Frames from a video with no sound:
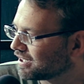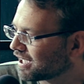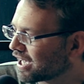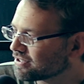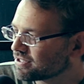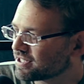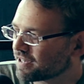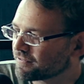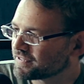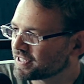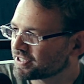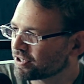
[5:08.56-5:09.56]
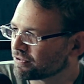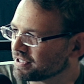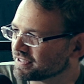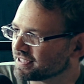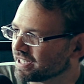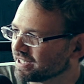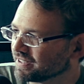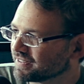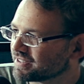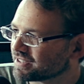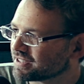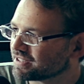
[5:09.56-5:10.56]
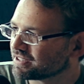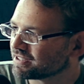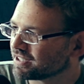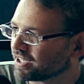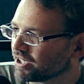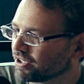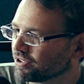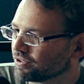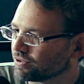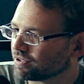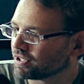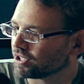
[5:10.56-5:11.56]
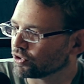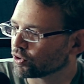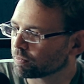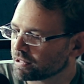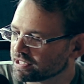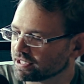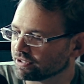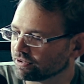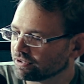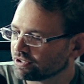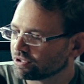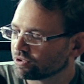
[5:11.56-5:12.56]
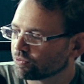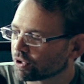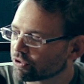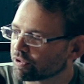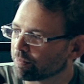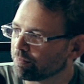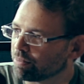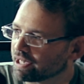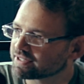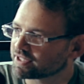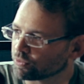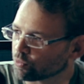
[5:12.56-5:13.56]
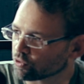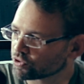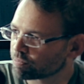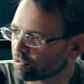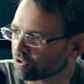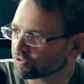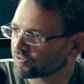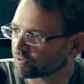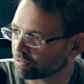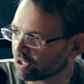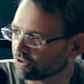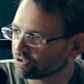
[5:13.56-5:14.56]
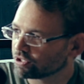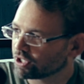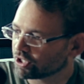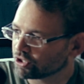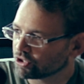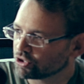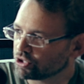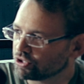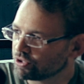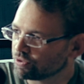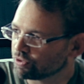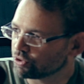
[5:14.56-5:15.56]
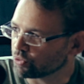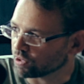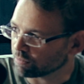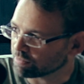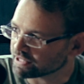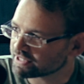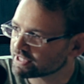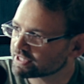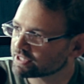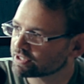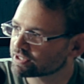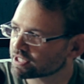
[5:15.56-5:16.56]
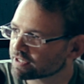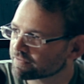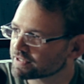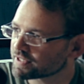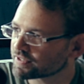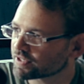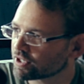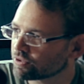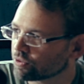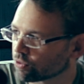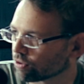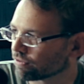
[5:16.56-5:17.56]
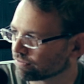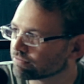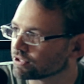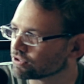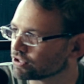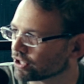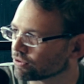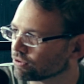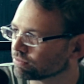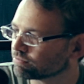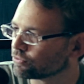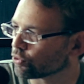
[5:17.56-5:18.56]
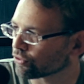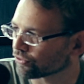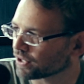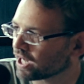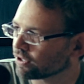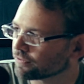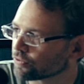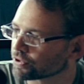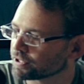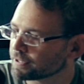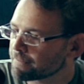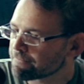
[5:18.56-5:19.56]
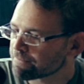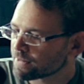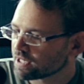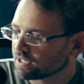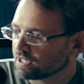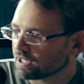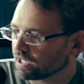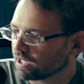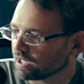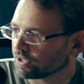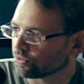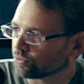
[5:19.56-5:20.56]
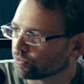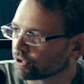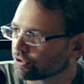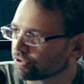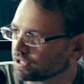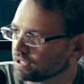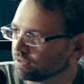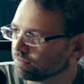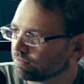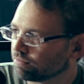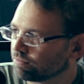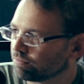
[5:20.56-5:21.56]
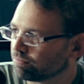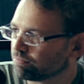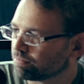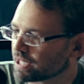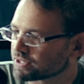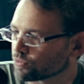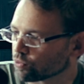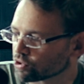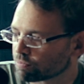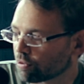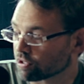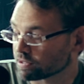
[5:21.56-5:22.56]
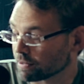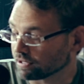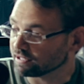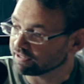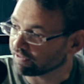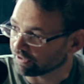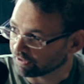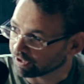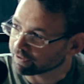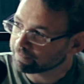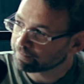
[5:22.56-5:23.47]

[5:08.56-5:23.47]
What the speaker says: How's San Francisco these days? And in your opinion, what are the best and worst parts about doing business in San Francisco or the general Northern California? And what are the best and worst parts about living there?